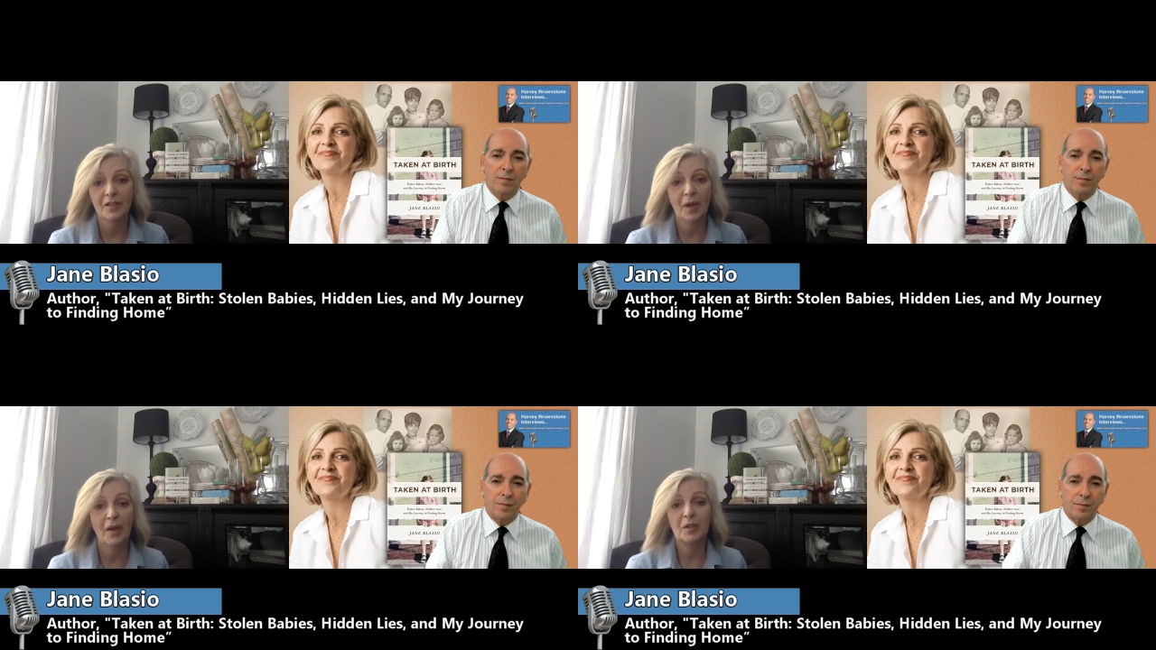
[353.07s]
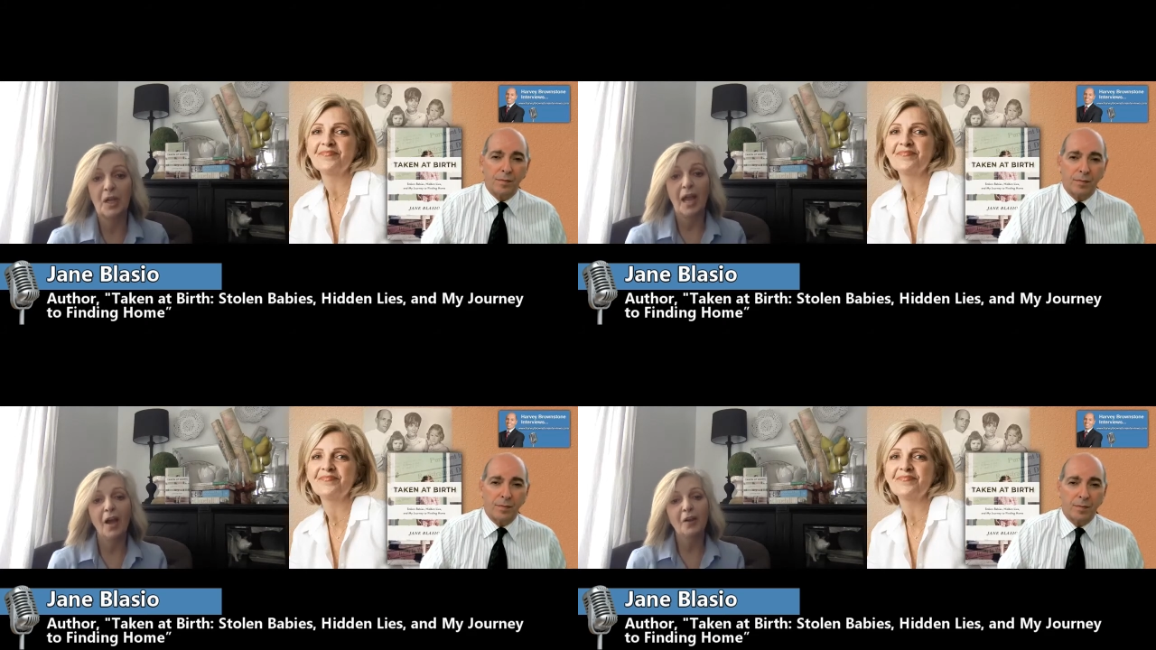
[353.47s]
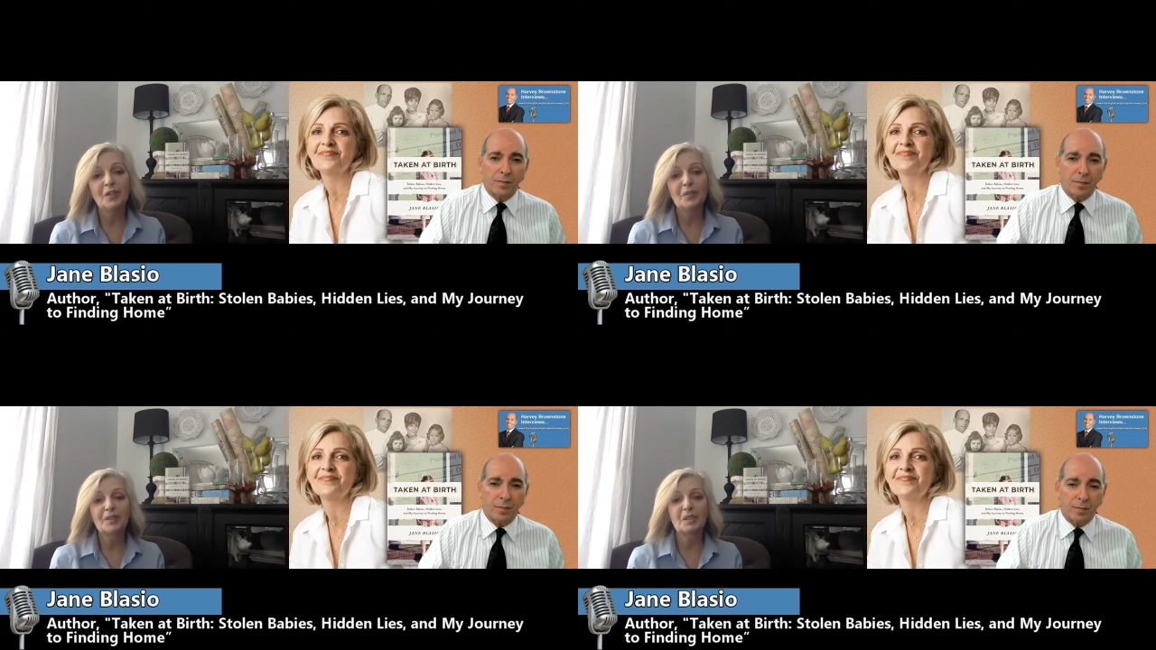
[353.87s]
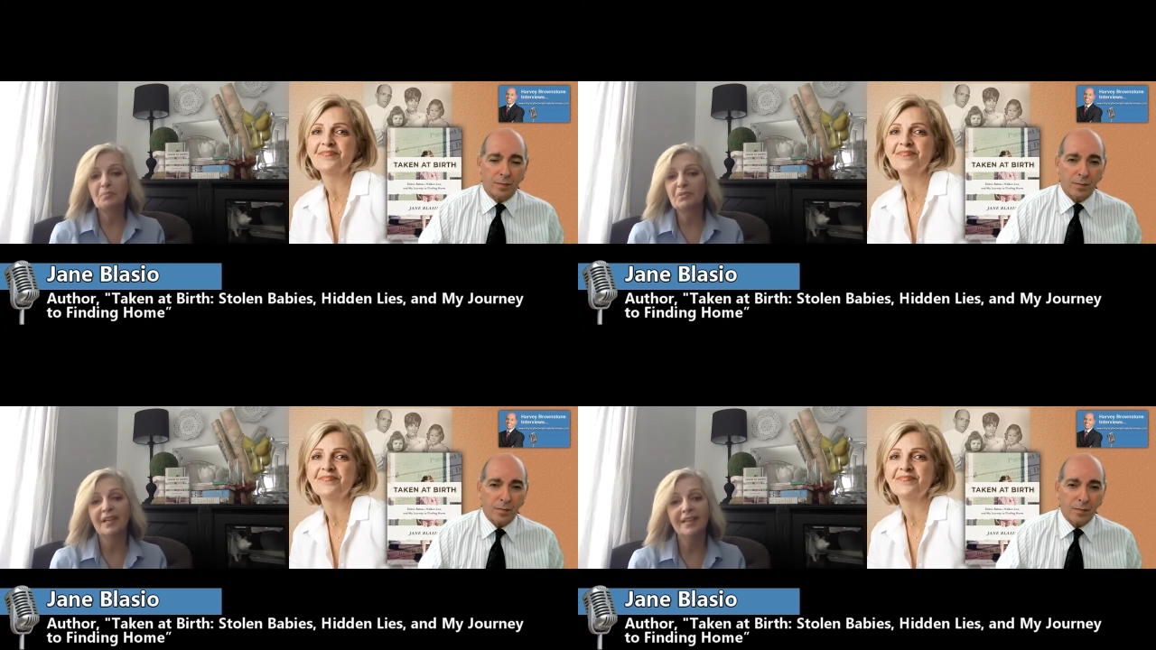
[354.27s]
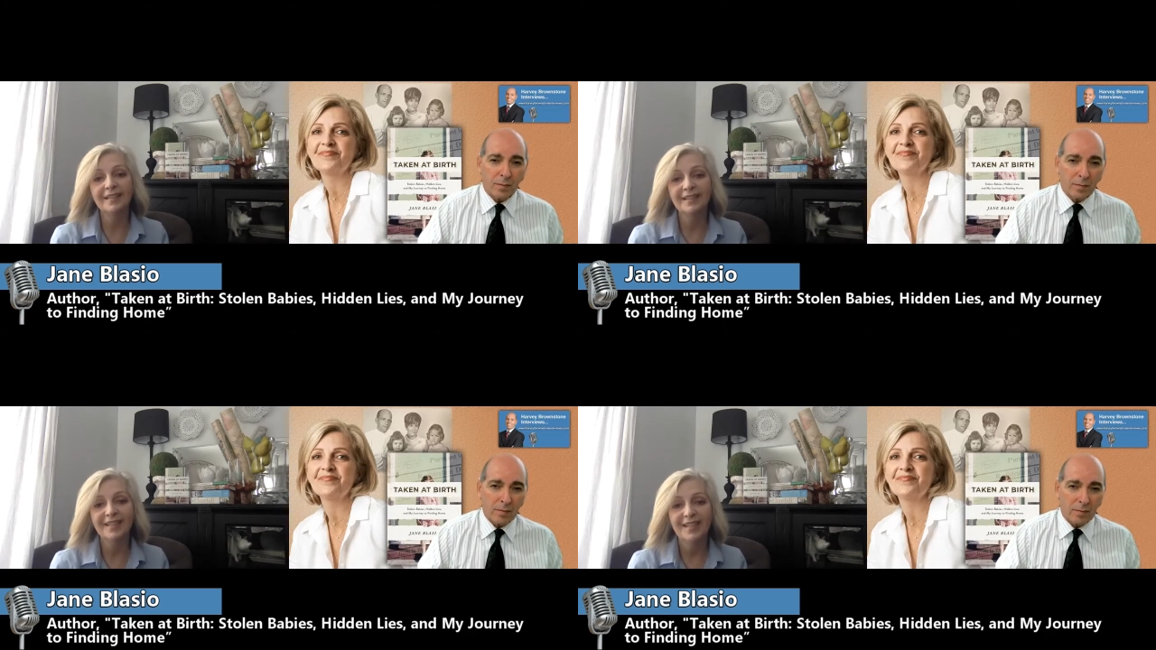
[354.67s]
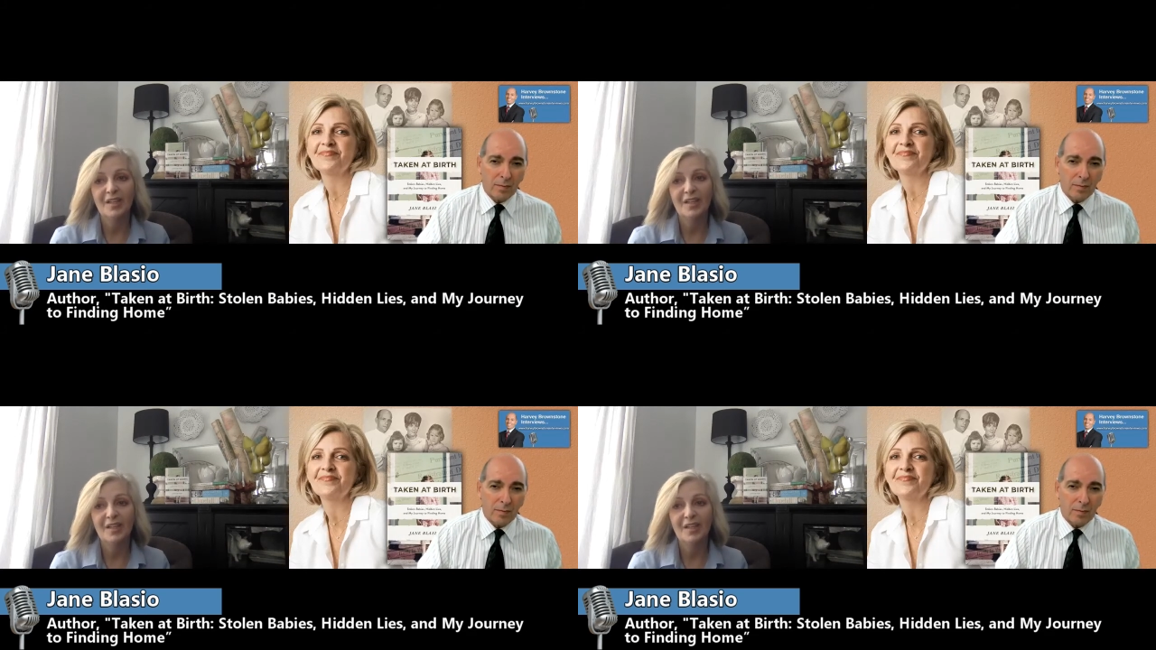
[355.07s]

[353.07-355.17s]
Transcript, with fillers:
Speaker 1: You know, how do you explain,